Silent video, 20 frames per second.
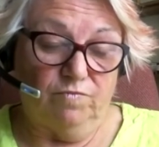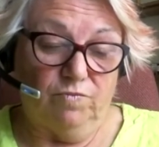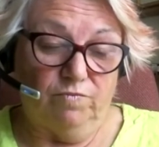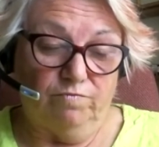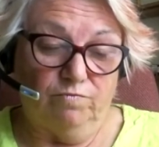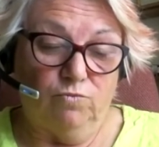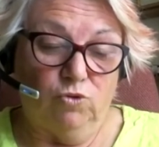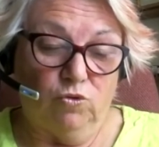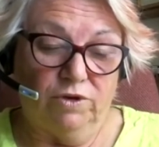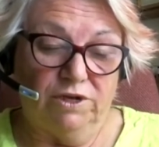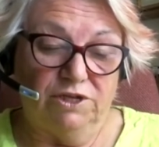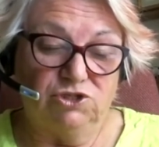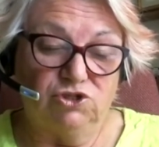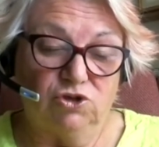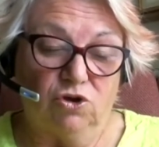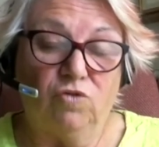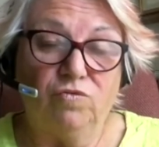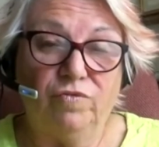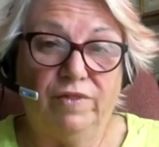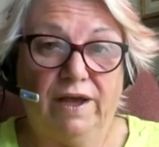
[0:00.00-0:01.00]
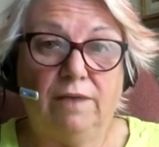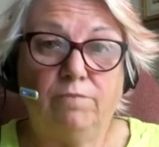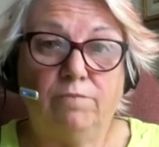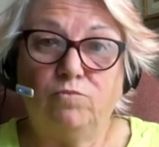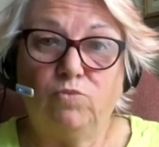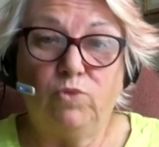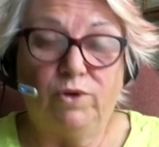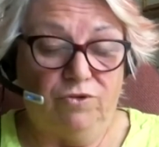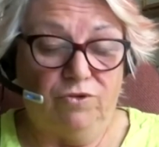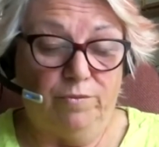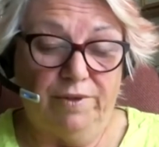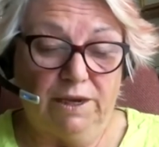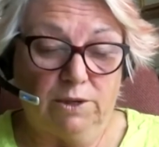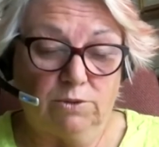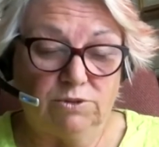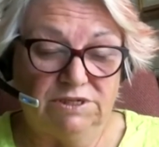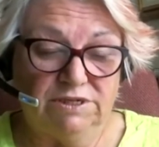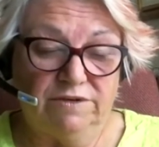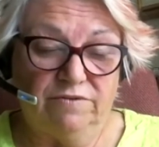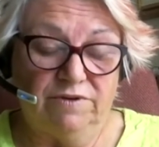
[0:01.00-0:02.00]
mortgage on that, whether it be
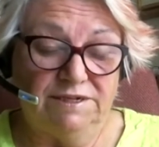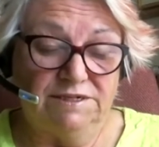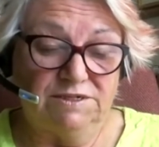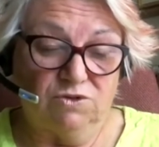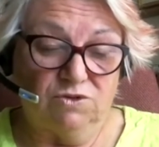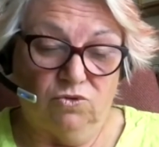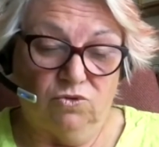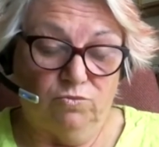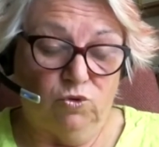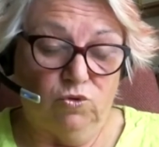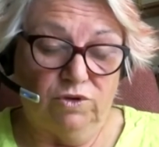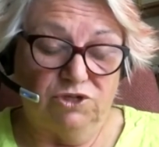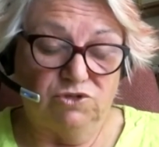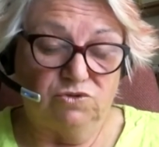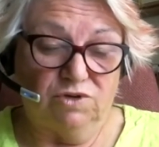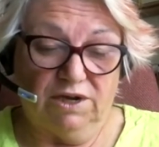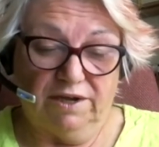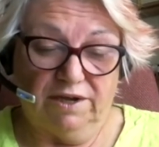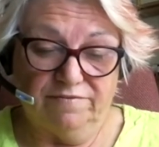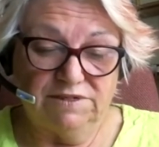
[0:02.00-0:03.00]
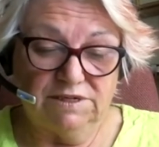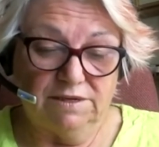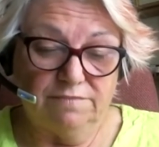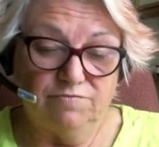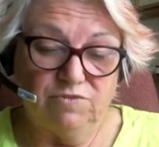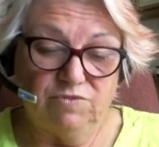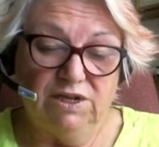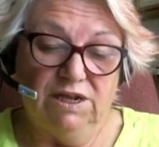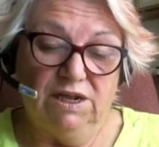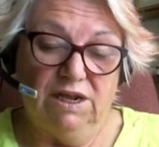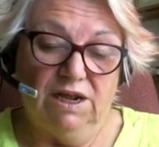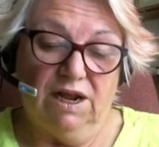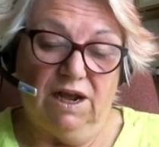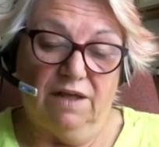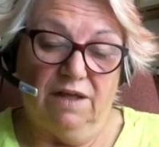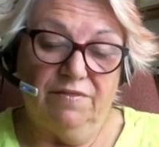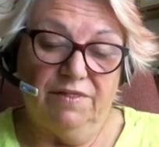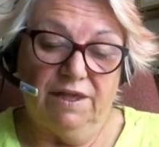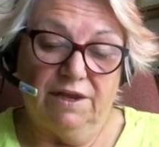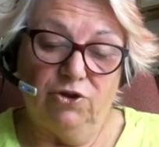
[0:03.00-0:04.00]
equity release or mortgage or lifetime,
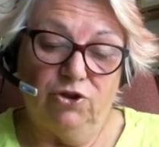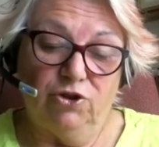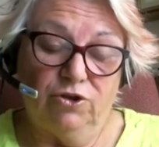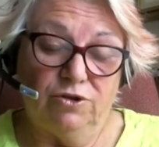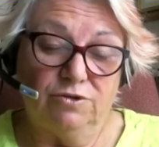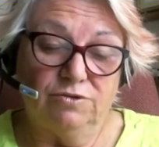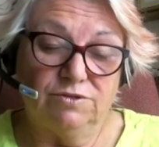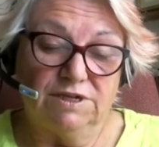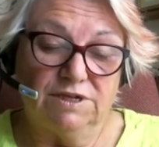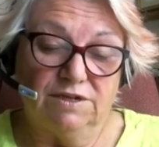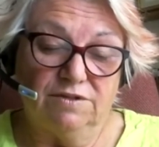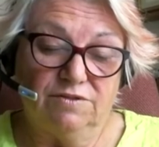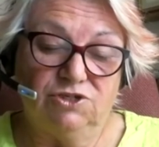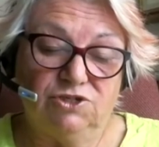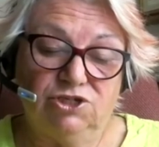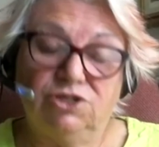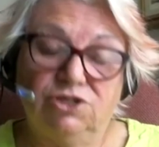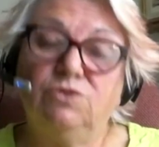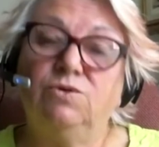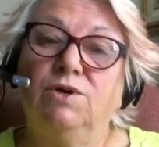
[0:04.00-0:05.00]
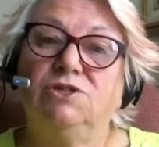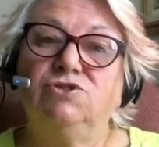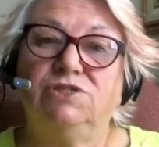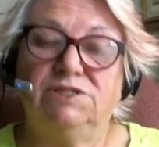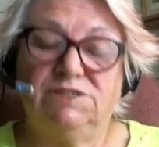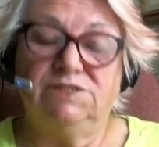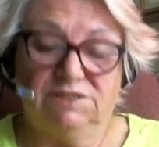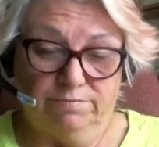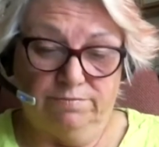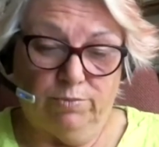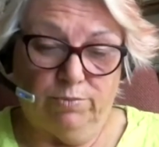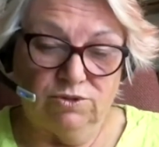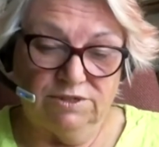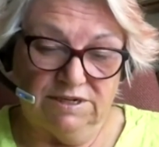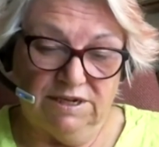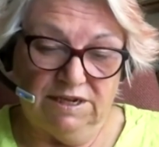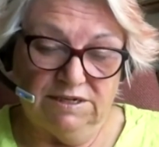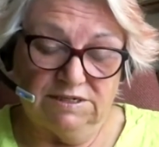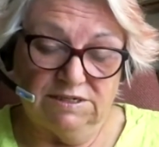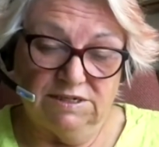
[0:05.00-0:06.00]
and then use the 200 as a
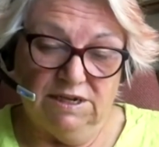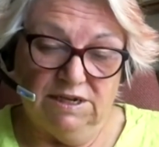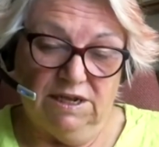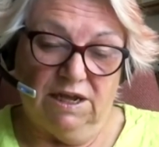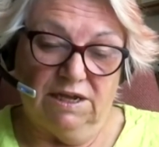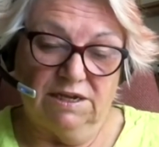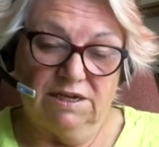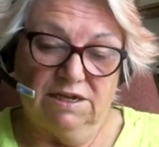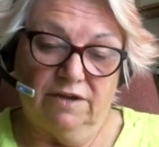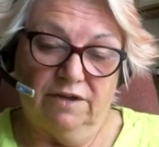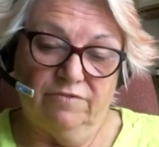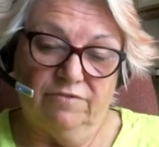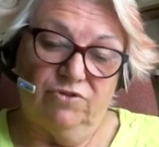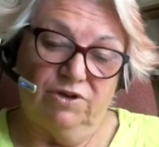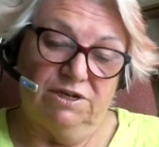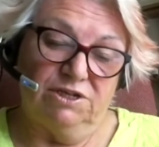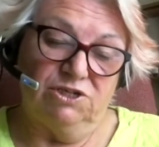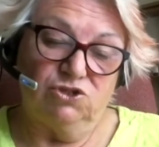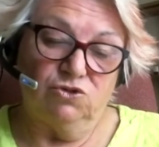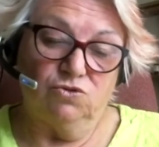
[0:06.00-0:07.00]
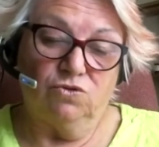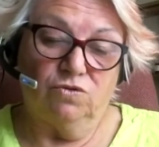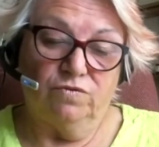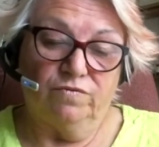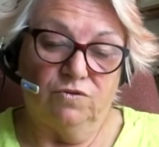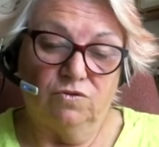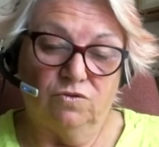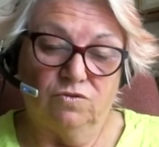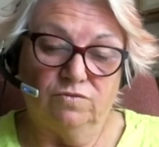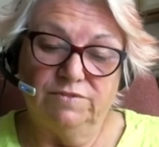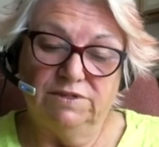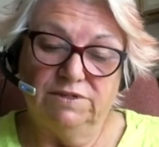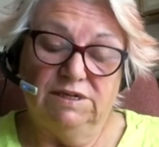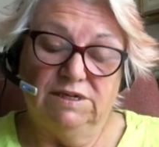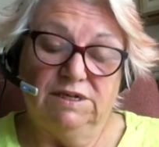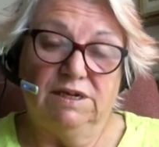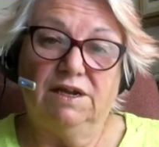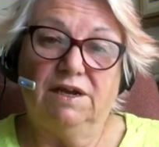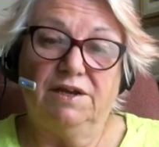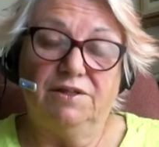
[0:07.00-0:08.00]
deposit and cover any shortfall
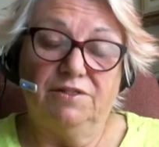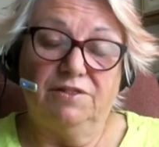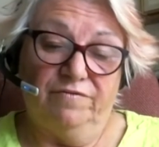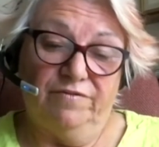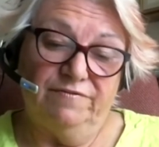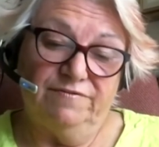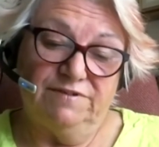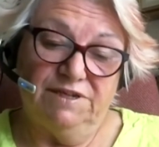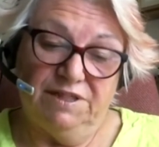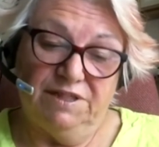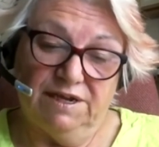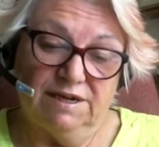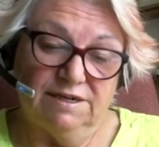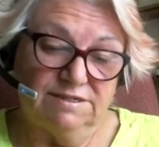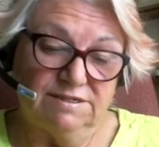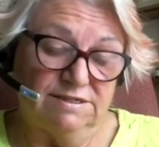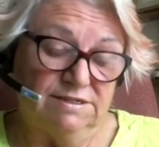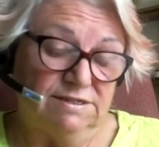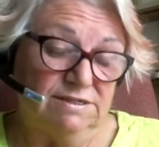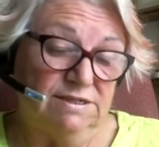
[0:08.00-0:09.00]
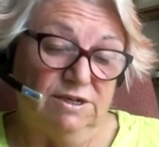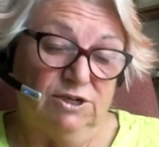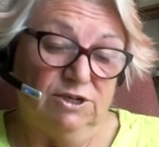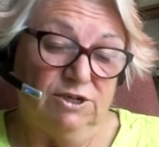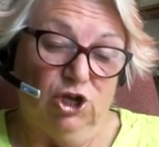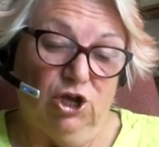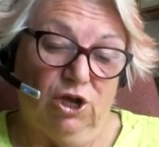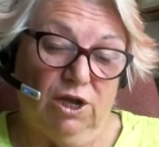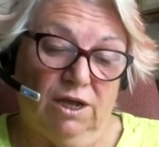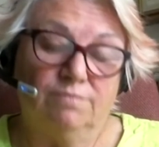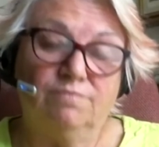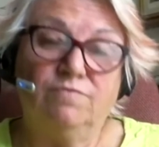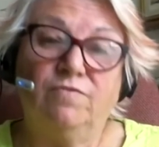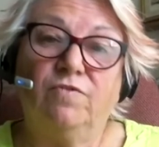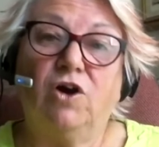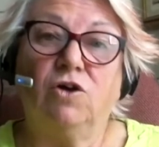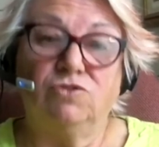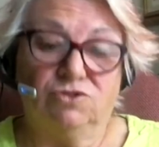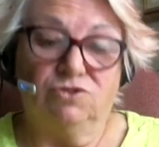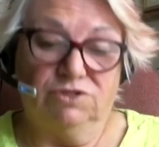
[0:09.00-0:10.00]
like the 50,000
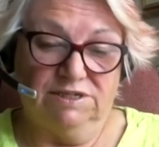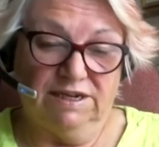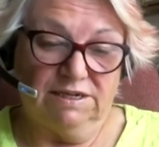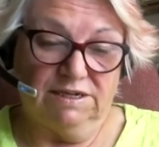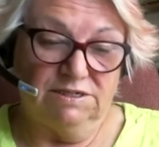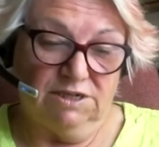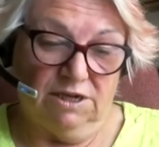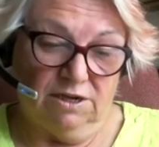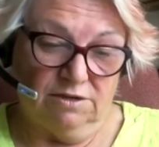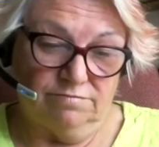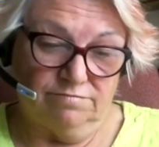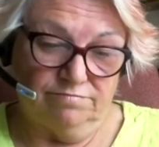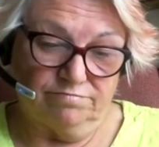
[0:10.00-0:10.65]
on your second home.